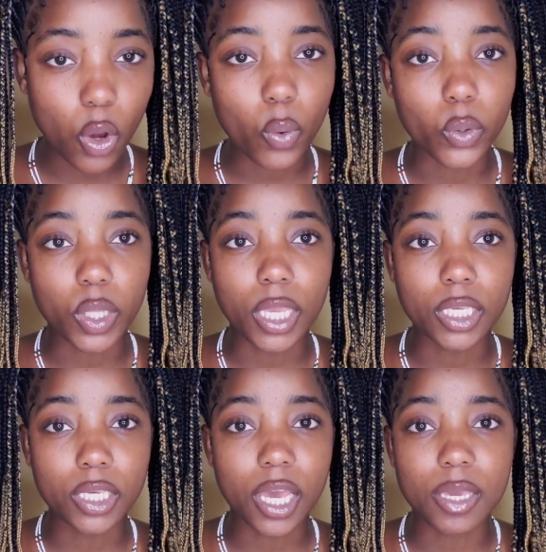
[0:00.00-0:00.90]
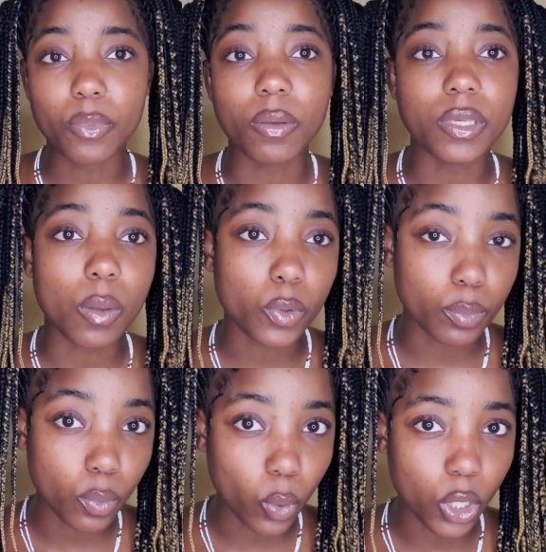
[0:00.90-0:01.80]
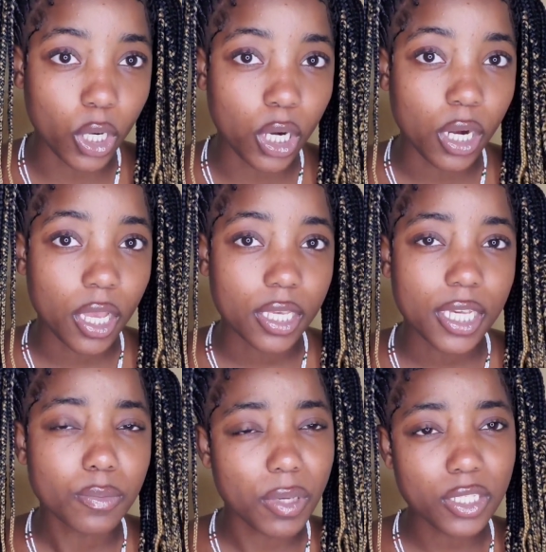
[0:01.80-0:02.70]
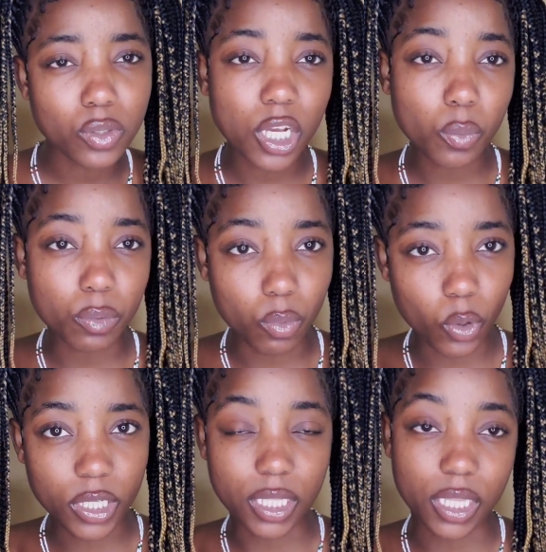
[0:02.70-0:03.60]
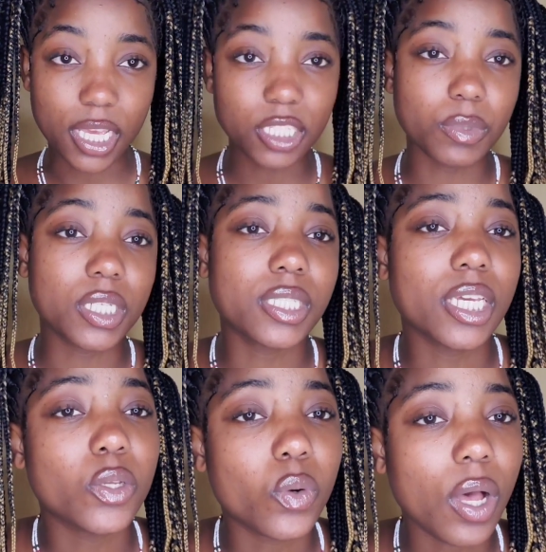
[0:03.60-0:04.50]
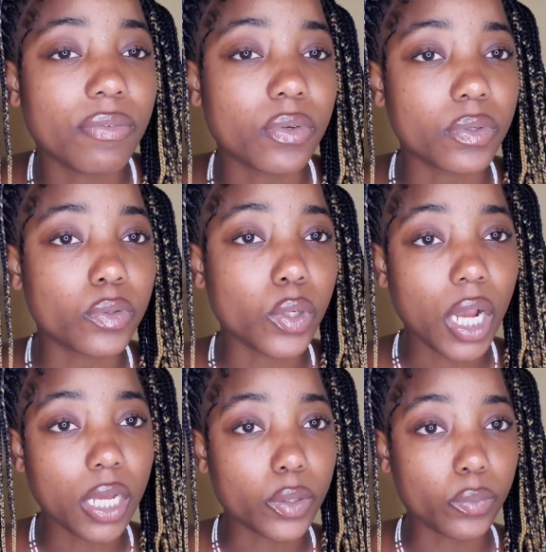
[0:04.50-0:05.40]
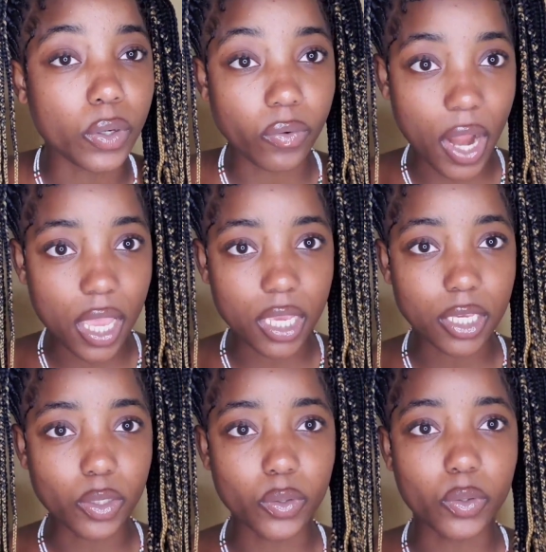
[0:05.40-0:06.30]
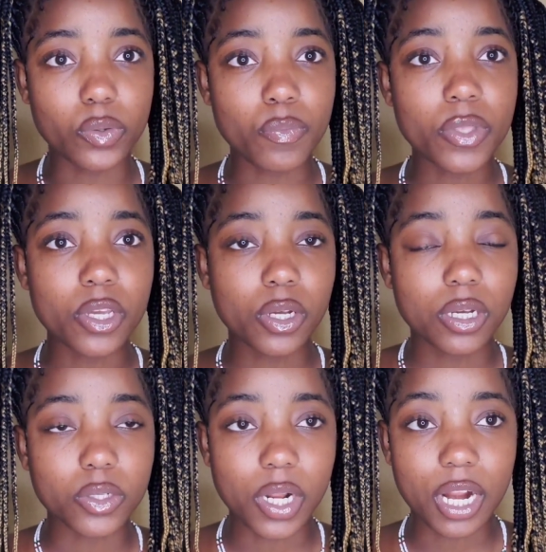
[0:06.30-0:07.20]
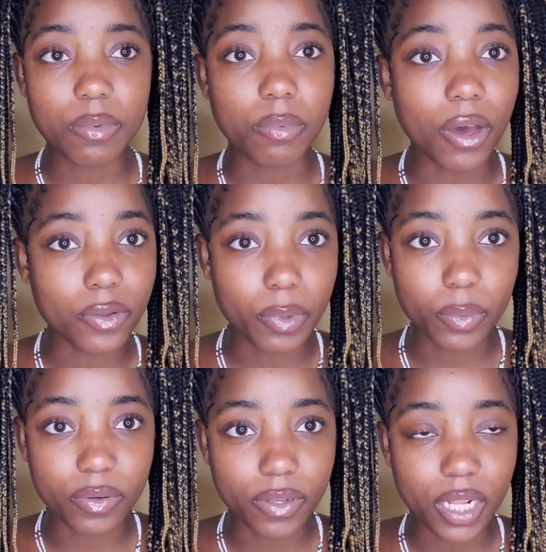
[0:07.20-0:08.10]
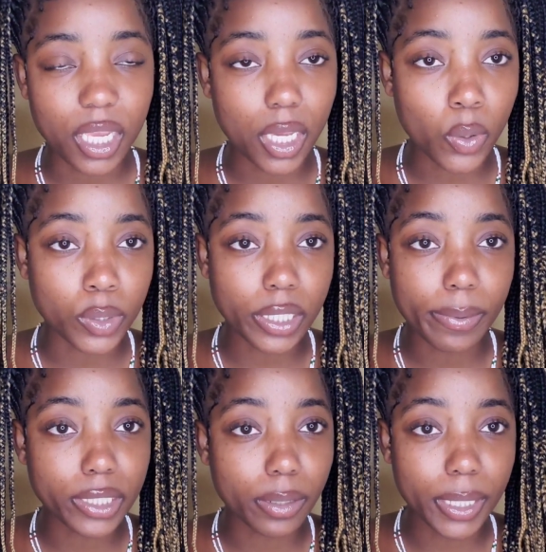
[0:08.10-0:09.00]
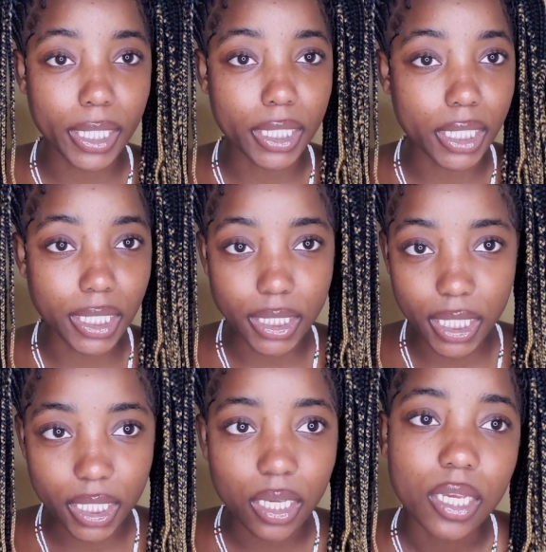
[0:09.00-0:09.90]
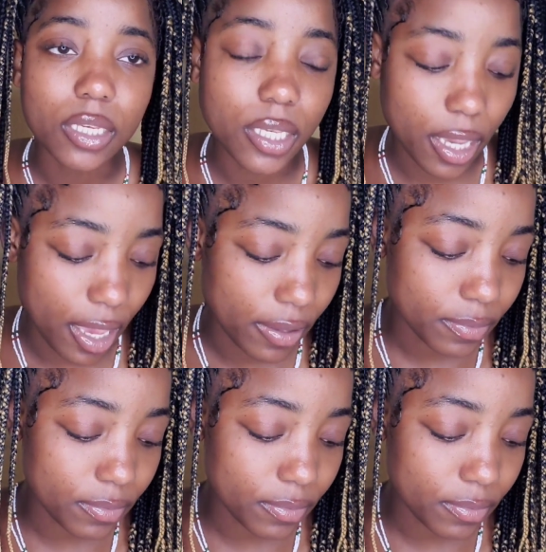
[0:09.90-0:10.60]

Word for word: or like i probably came with more it's best to come with more than less because then you don't have to you're not gonna regret you know you're not gonna be bothering people over there like oh it's gonna be the money you know what i'm saying yeah